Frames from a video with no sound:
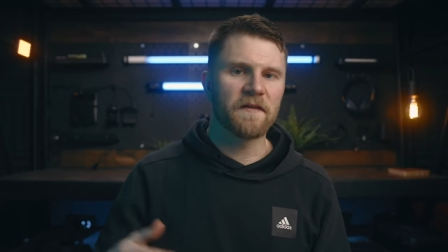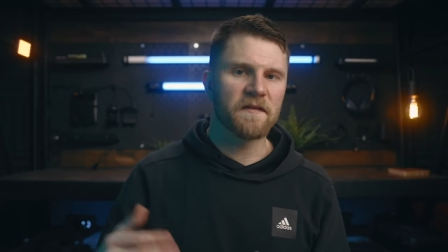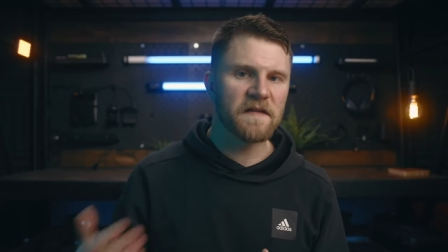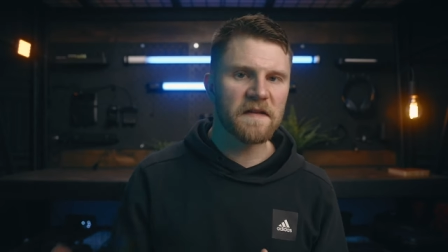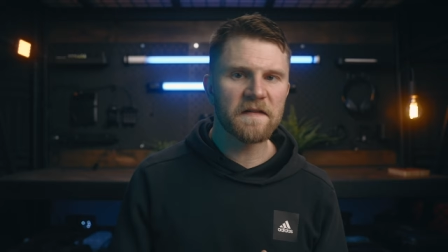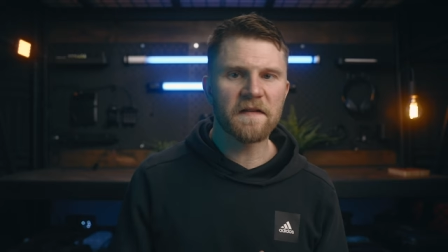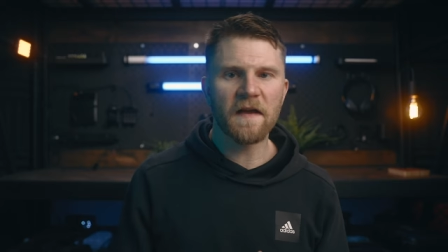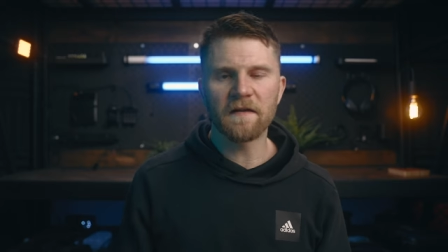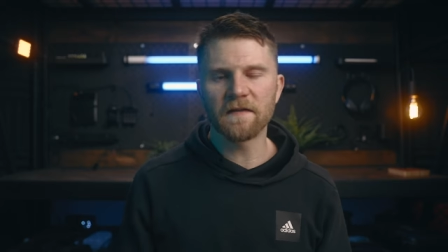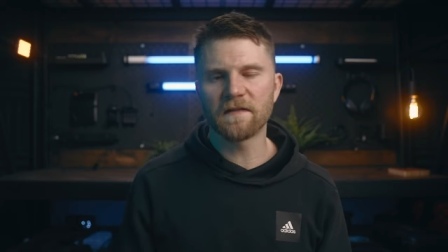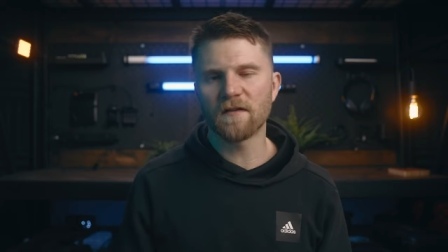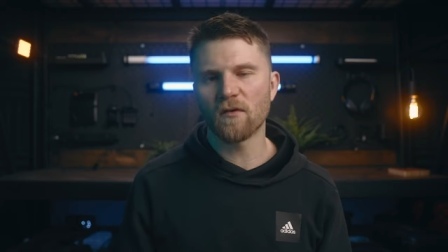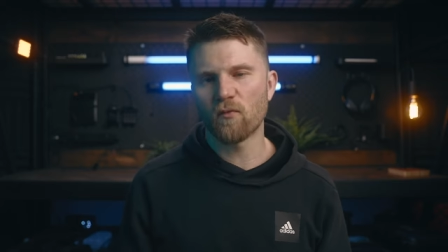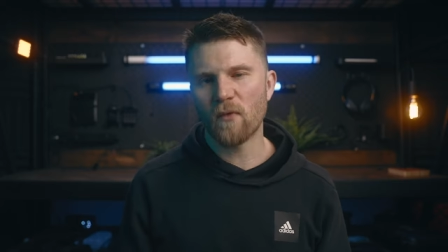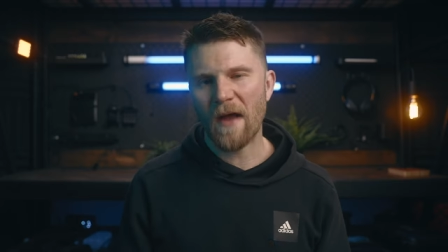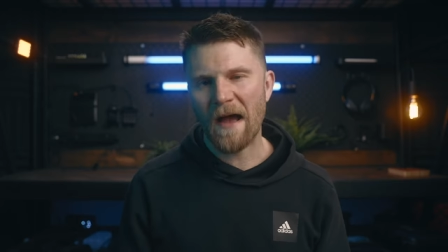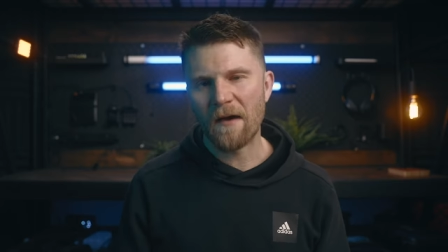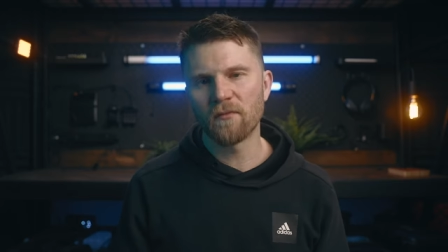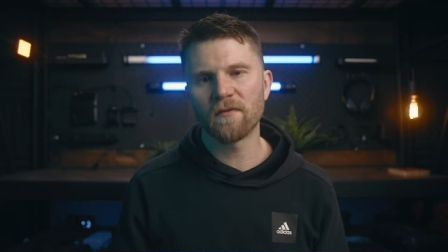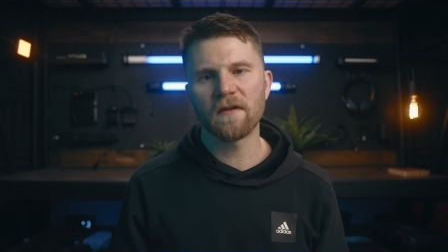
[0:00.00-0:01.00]
the details
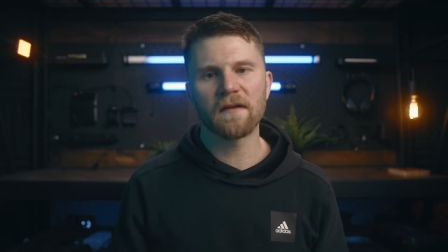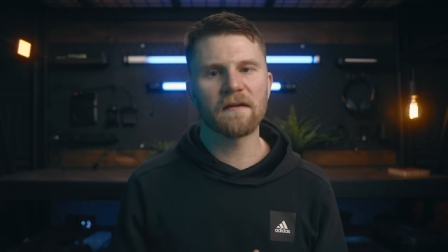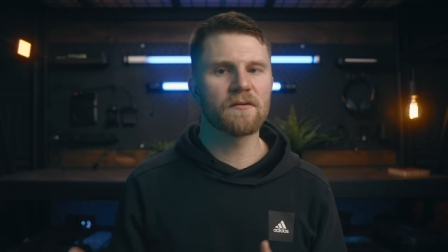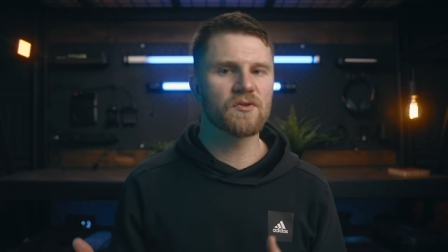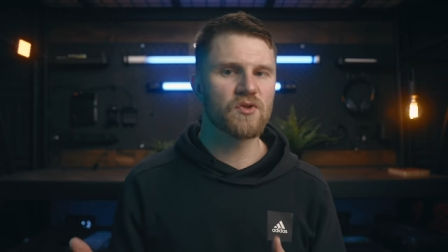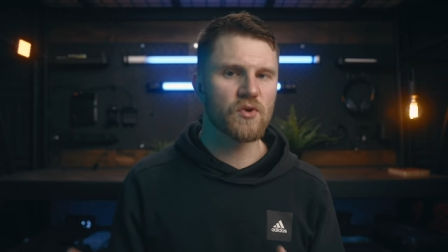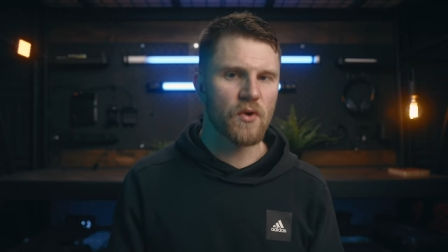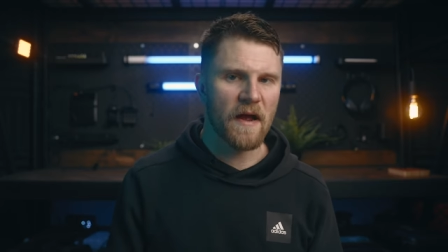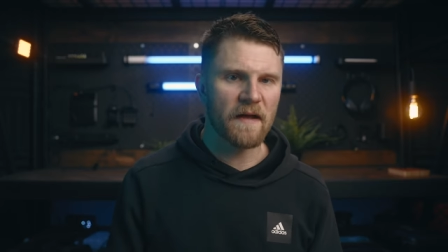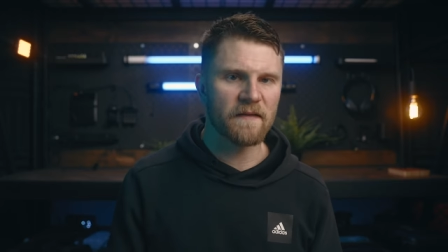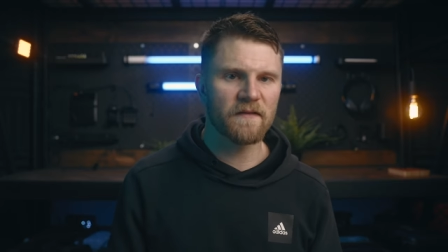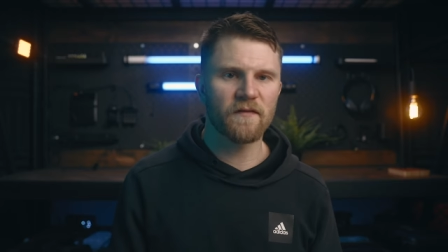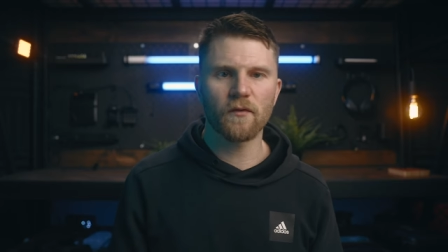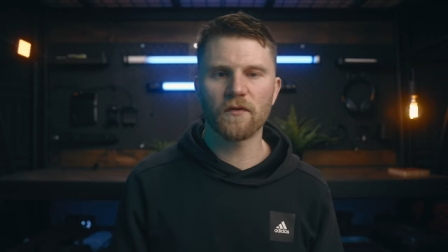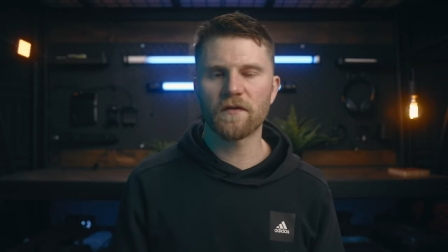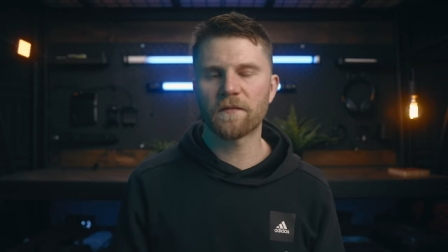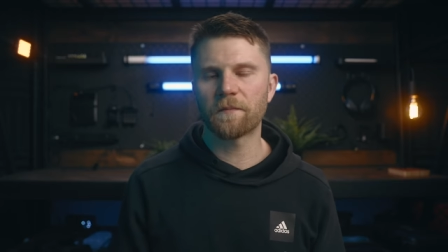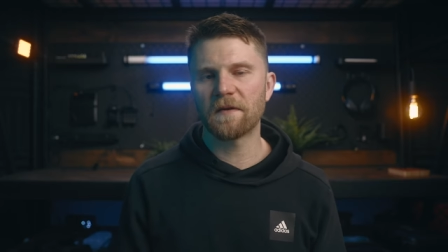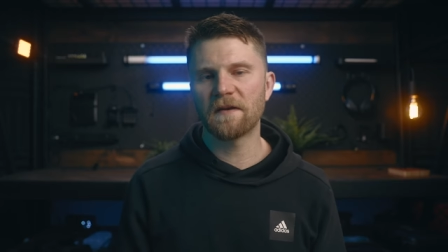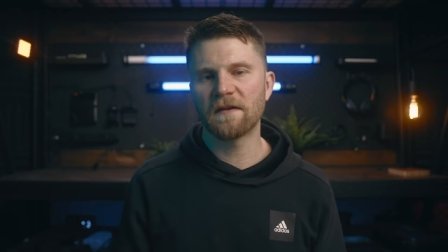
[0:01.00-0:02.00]
surrounding
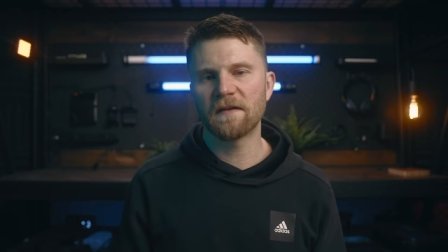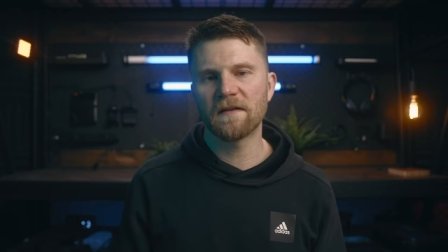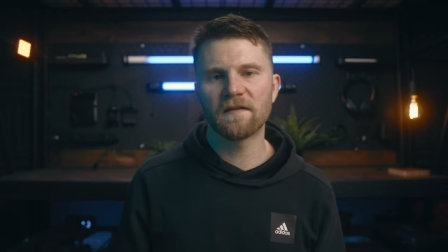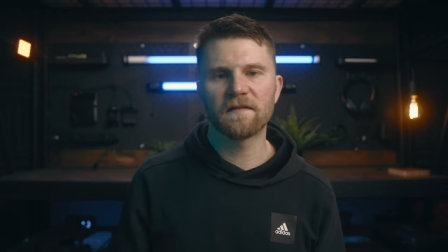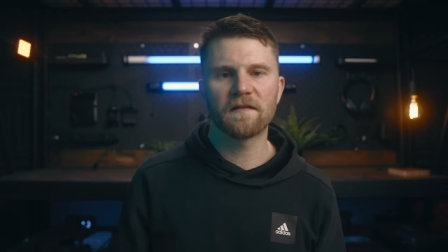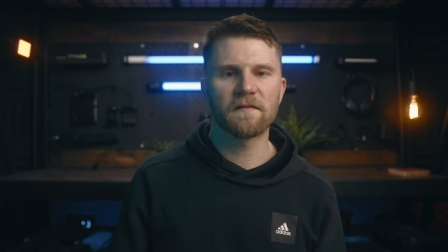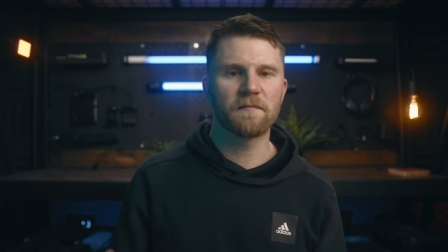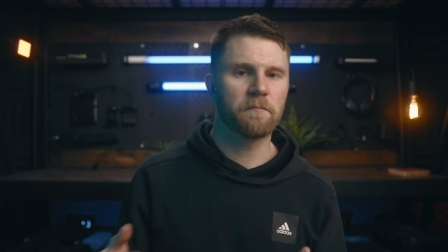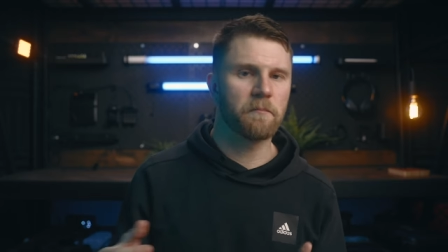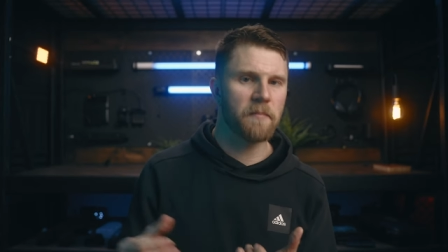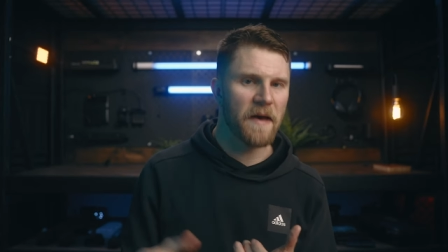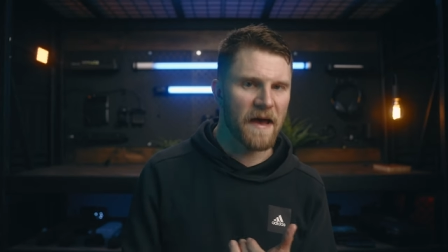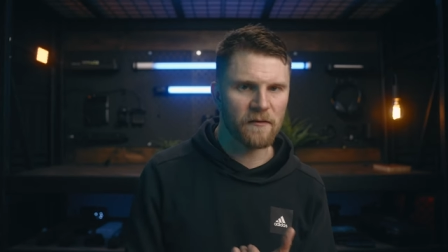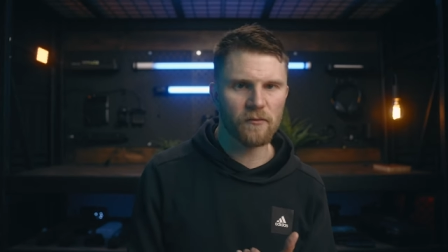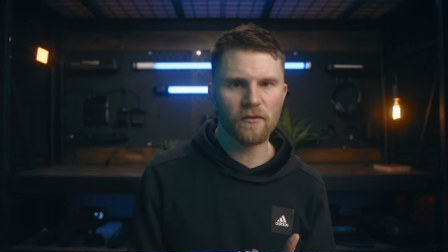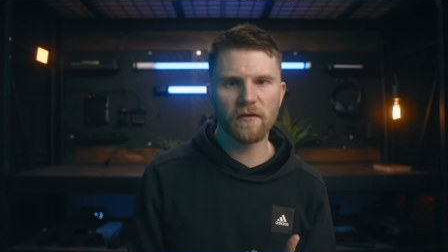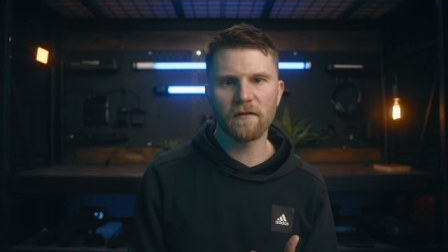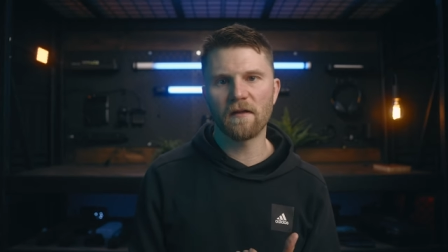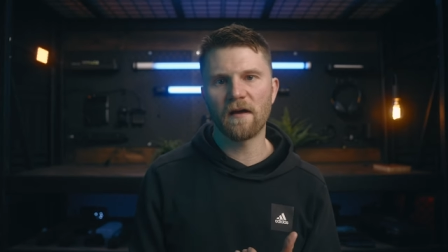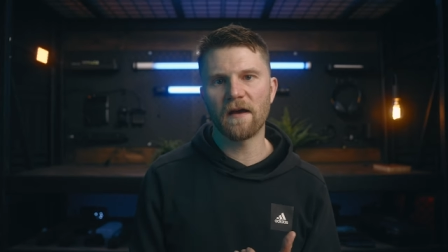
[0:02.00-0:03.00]
transfer speeds,
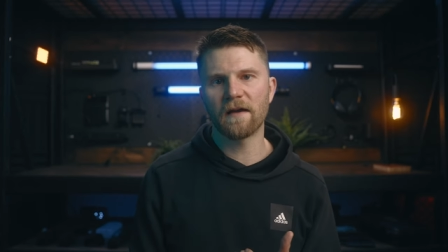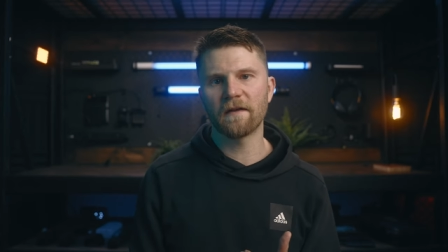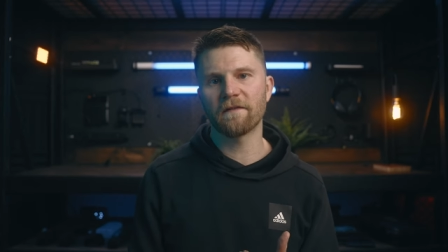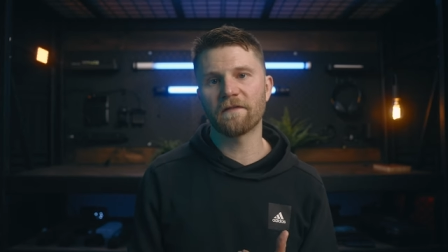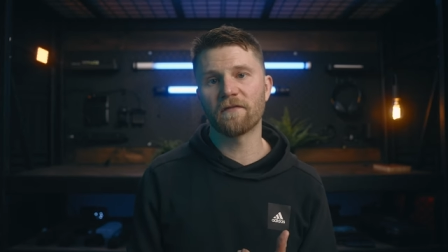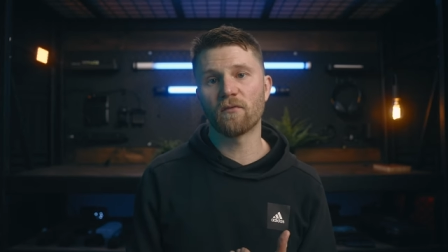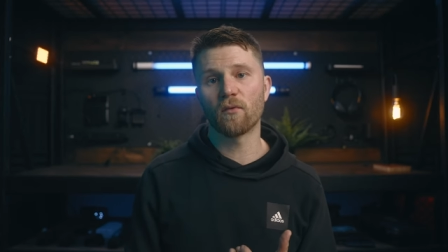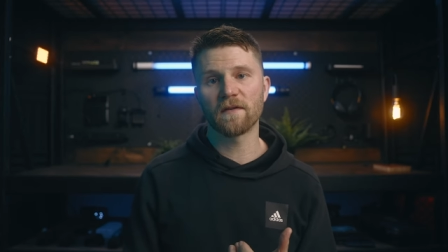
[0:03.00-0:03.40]
battery life,